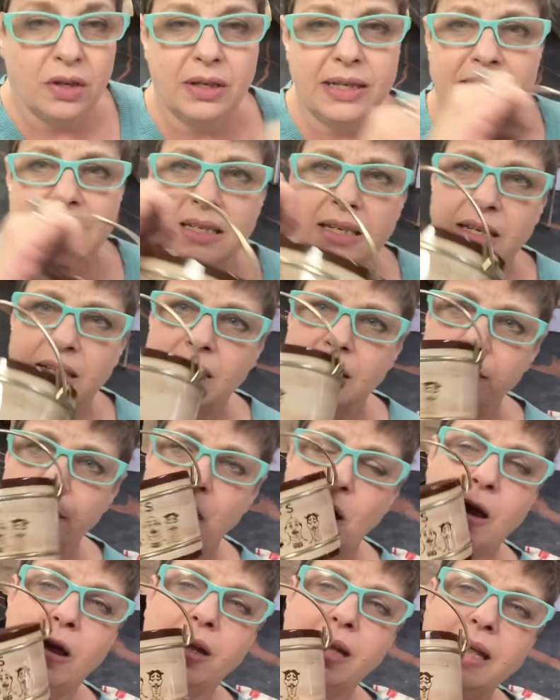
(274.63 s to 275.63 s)
listed them
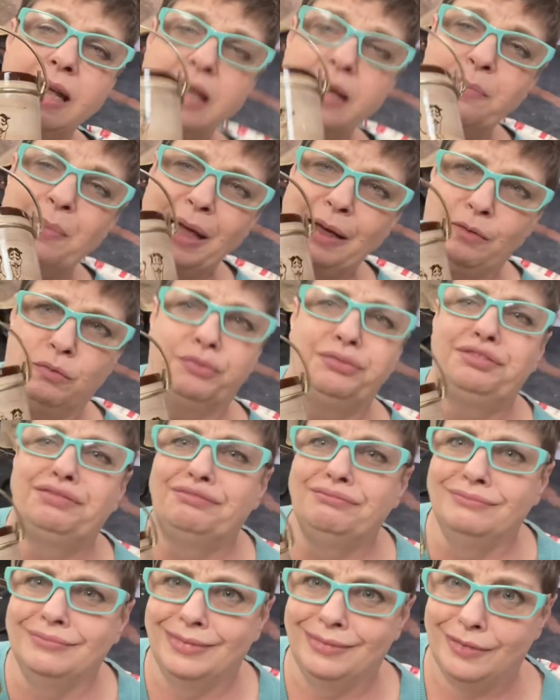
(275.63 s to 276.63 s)
on
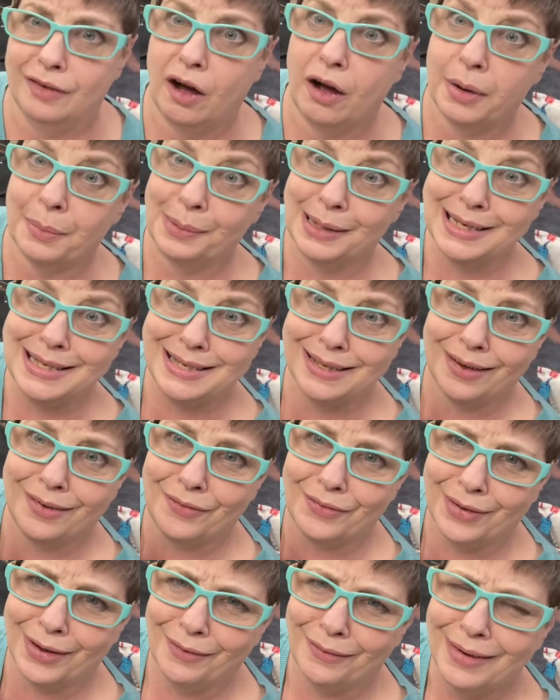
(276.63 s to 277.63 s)
eBay. Knock myself
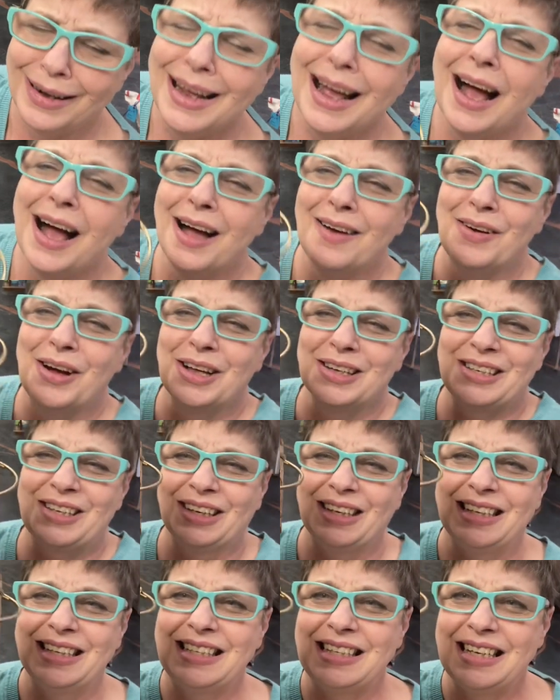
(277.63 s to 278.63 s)
out. I've also
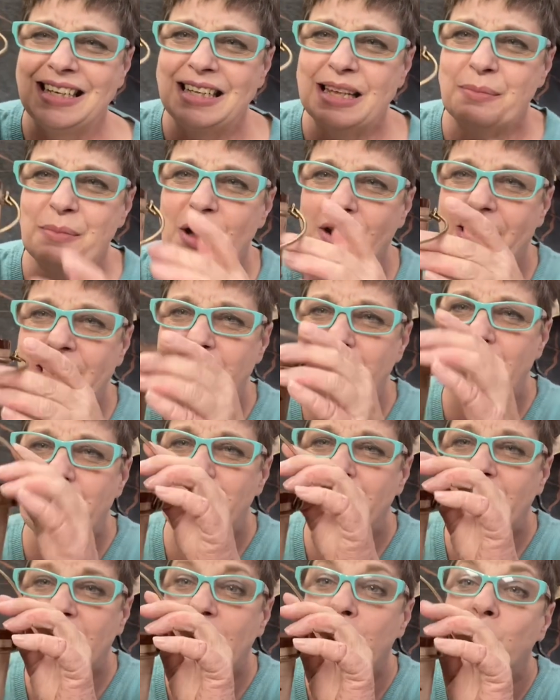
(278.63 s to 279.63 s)
listed them on eBay,
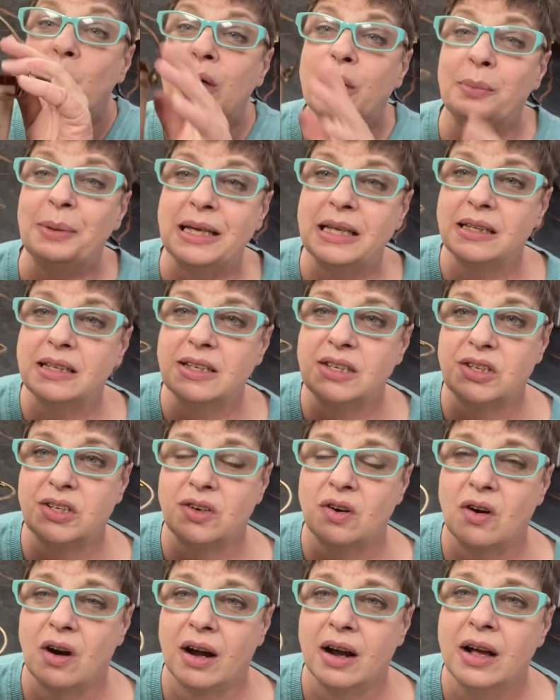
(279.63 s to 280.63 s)
but they will be in the
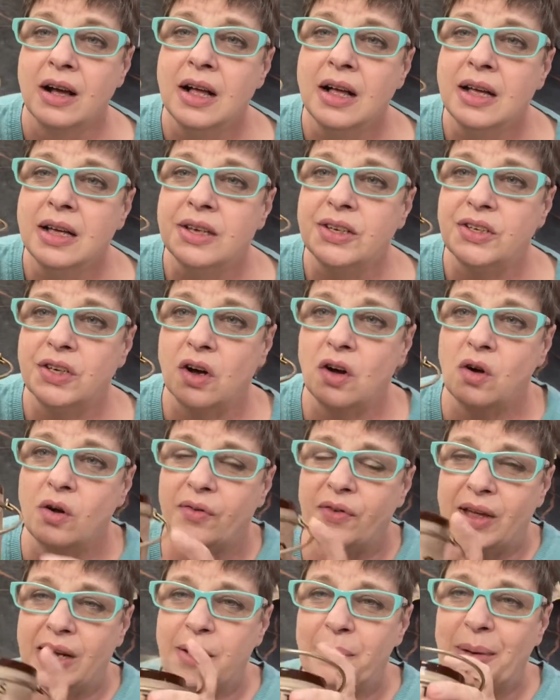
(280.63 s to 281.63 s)
store. So
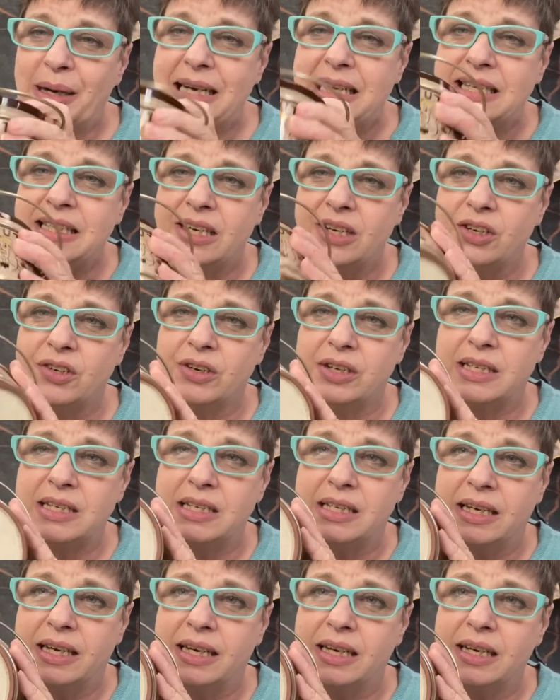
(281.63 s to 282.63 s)
if anybody's
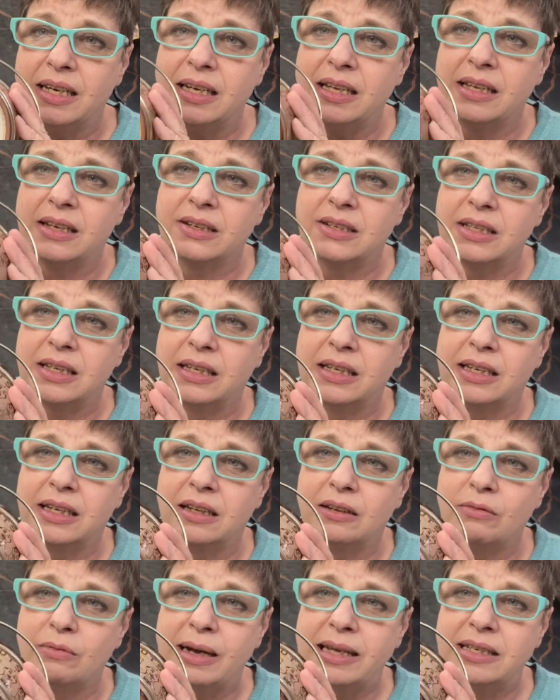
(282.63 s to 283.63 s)
interested, there's a
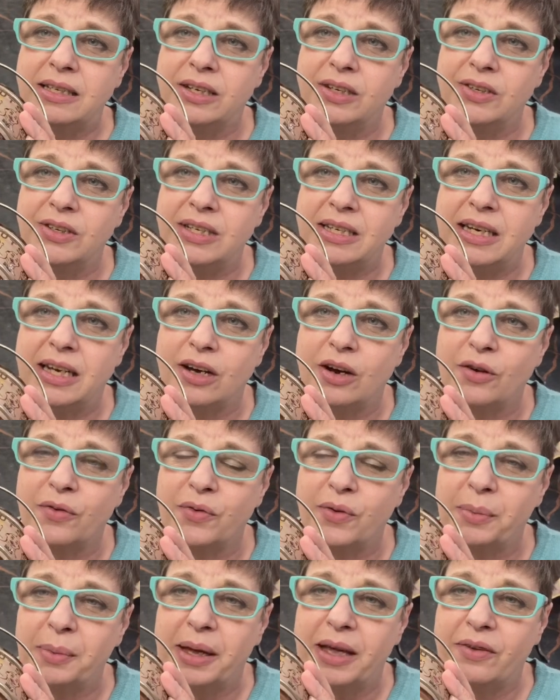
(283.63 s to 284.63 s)
little residue sticker
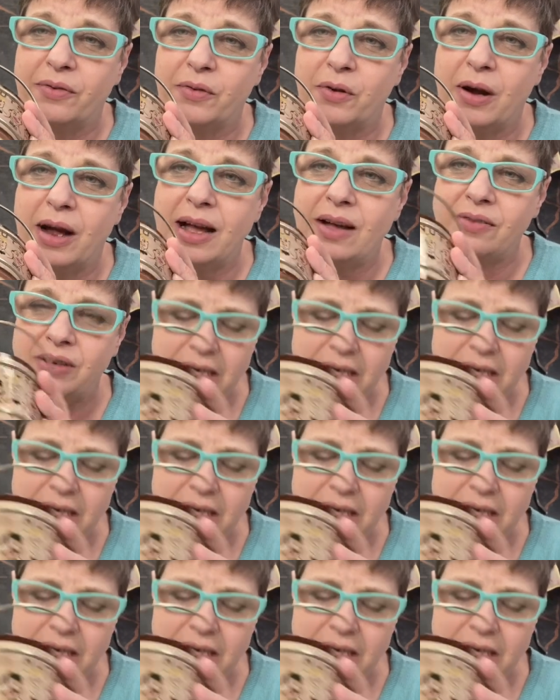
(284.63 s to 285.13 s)
from Gift Craft.